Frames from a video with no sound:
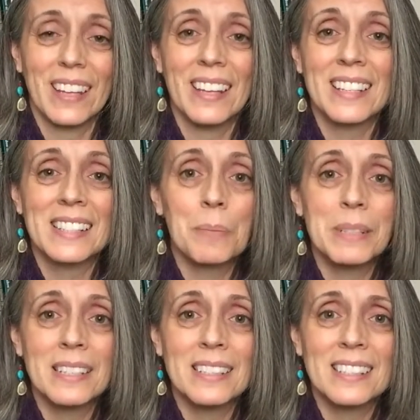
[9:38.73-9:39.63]

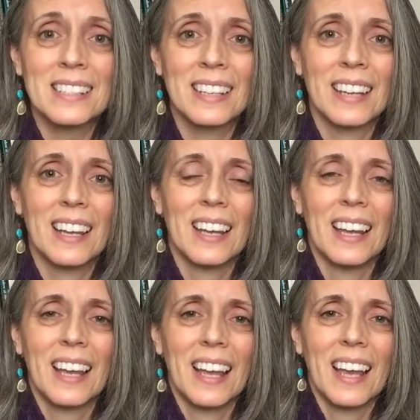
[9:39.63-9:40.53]
acceptance,
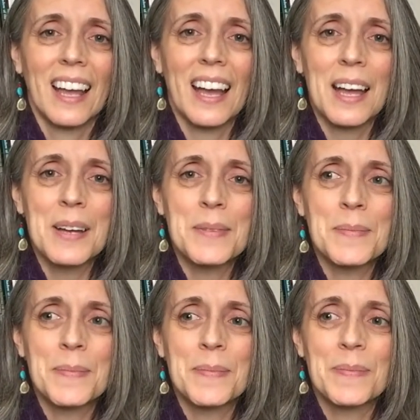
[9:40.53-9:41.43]

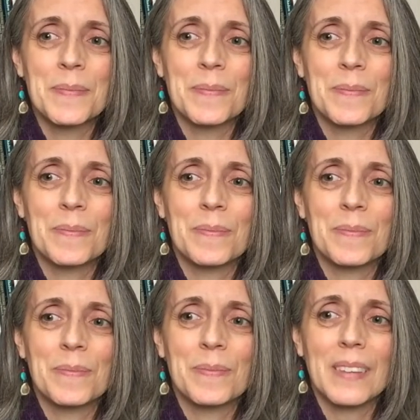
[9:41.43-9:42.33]
and
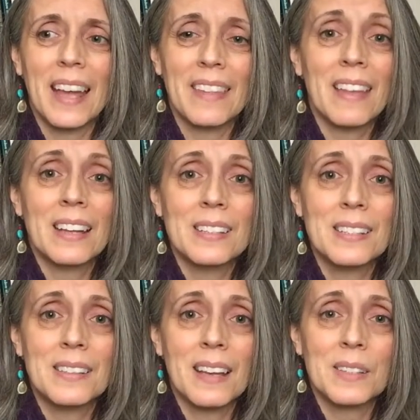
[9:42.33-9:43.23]

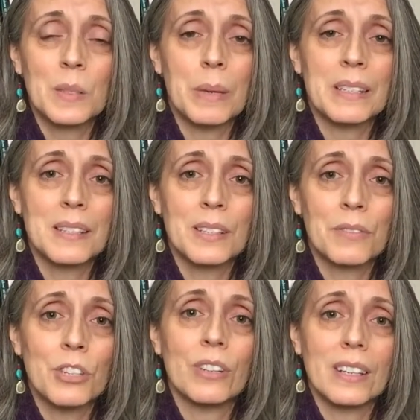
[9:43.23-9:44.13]
that's the basis
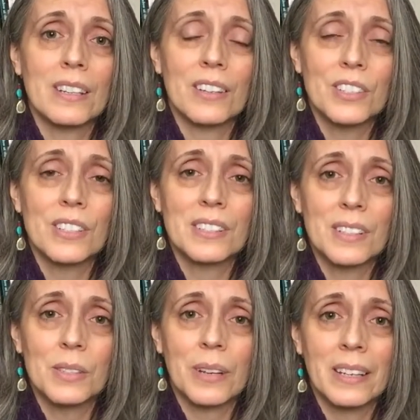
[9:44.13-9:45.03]
of unity
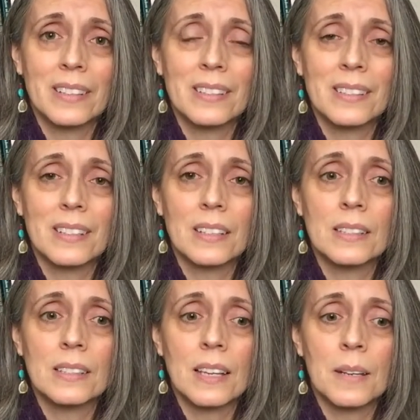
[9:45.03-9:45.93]
consciousness, right?
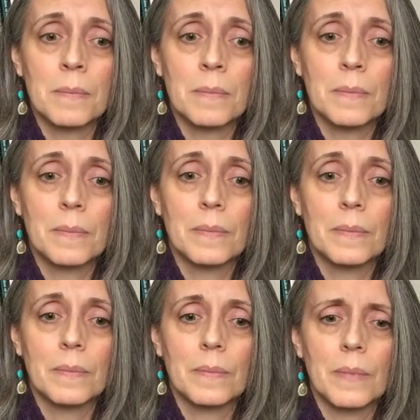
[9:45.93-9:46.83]
Is
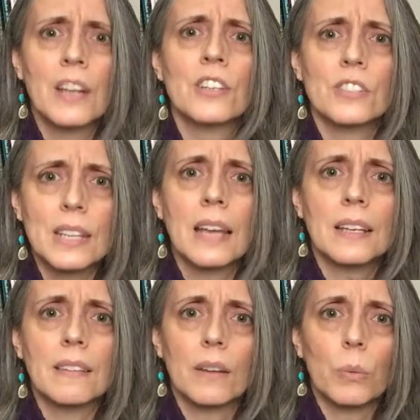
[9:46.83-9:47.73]

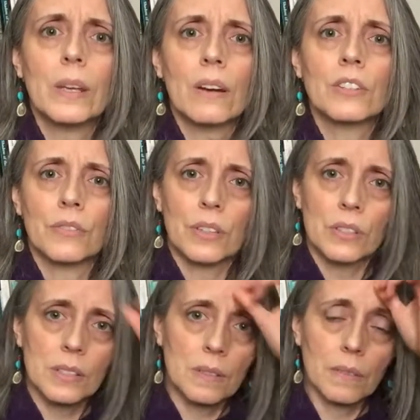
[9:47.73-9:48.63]
understanding that we are
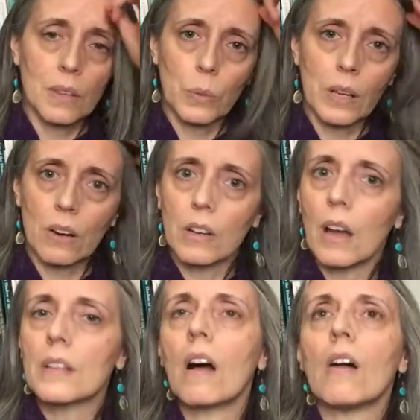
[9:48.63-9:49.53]
diverse, that we are
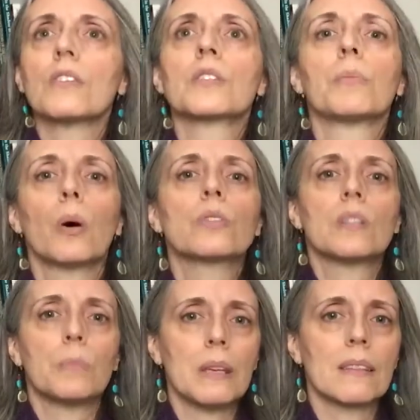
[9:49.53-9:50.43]
not all supposed
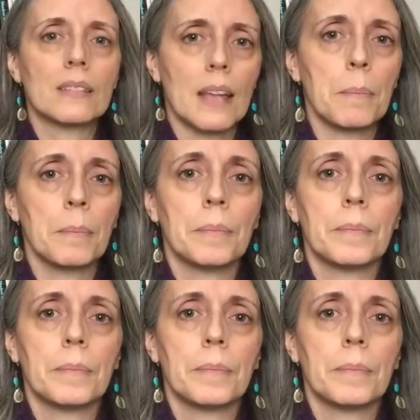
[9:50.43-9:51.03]
to be the same.